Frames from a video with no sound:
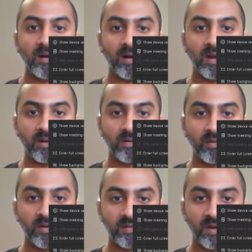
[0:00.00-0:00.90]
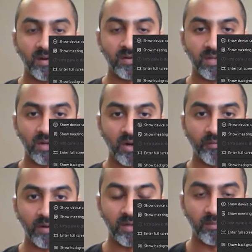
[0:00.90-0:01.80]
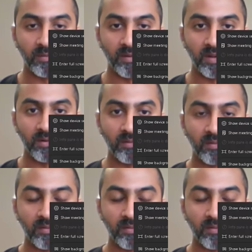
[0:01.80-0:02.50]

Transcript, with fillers: I can also decide to turn off incoming video.